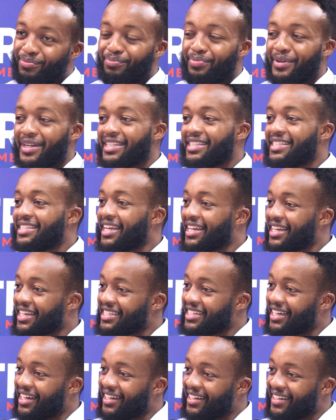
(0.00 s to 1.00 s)
be it
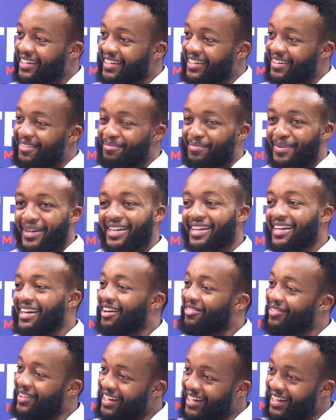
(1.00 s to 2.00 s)
senator, be it
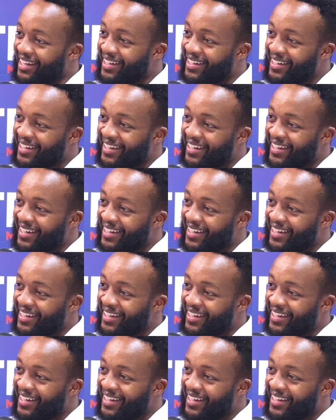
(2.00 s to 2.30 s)
governor.